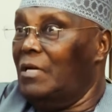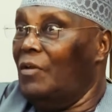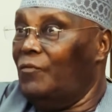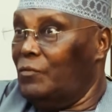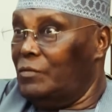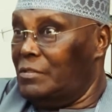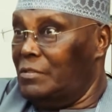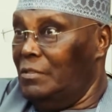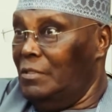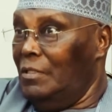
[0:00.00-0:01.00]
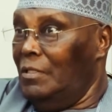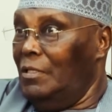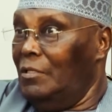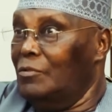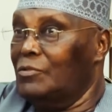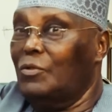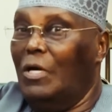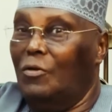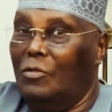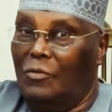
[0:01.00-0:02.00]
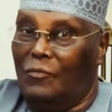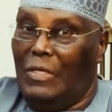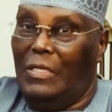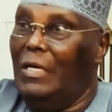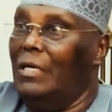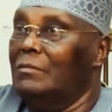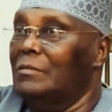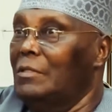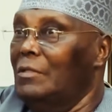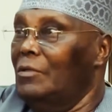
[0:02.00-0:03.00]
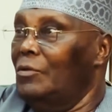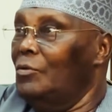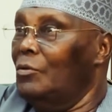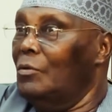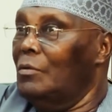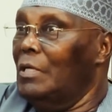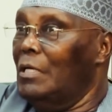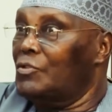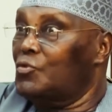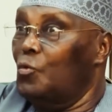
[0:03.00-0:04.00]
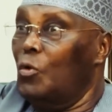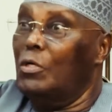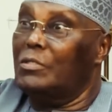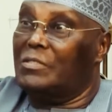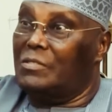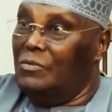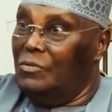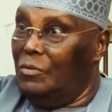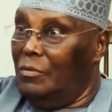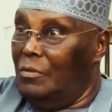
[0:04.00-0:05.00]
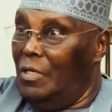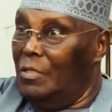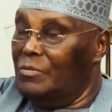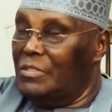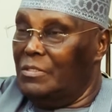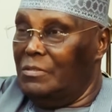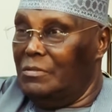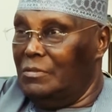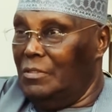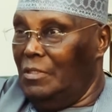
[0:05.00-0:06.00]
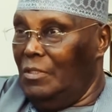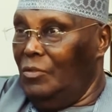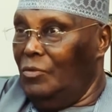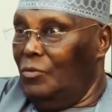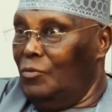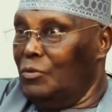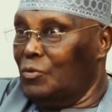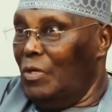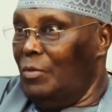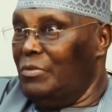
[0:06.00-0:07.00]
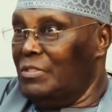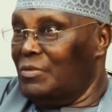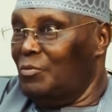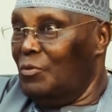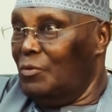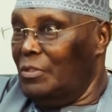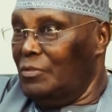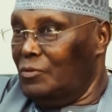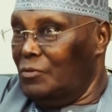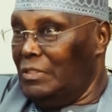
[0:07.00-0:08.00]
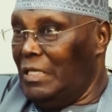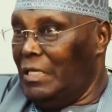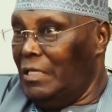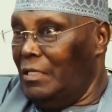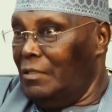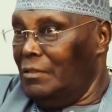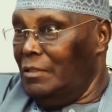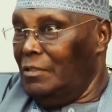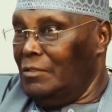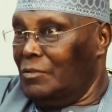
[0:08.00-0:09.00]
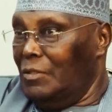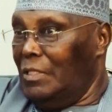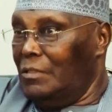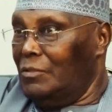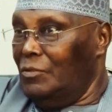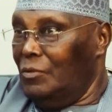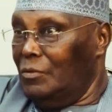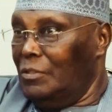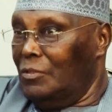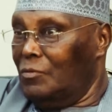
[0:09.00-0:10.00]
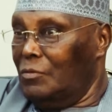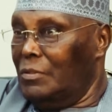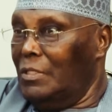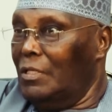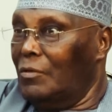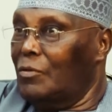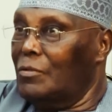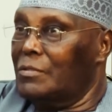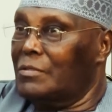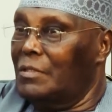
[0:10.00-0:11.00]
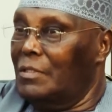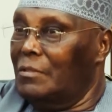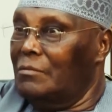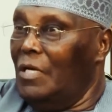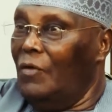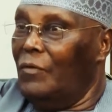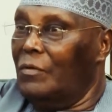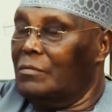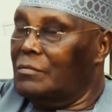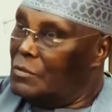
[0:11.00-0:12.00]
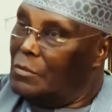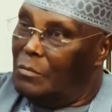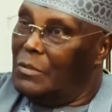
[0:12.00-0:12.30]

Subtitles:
rifles and also a lot of other, swords, arms, and which were being smuggled into the arena so that, they could cause havoc. So